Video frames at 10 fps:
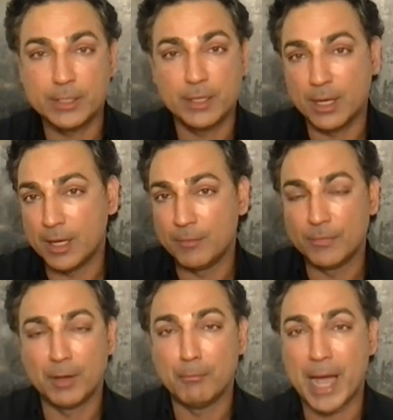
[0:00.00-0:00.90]
Um,
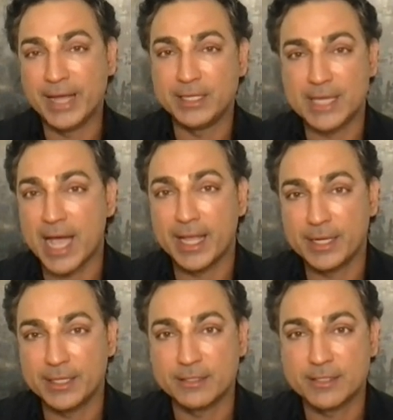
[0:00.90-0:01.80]
a MIND diet
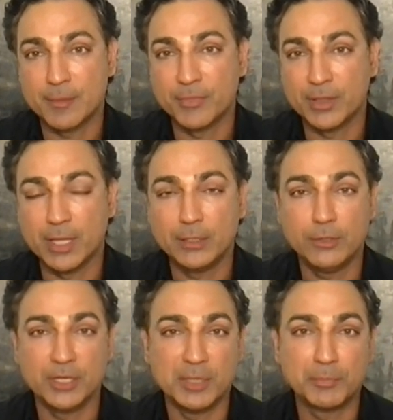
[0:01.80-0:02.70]
is something that you
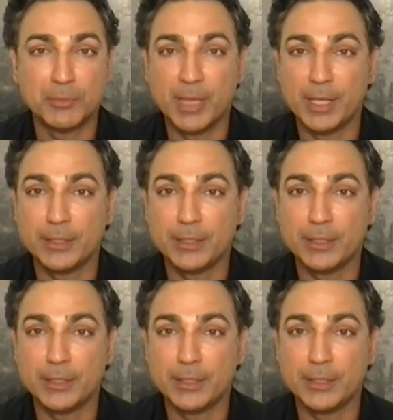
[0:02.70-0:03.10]
can implement.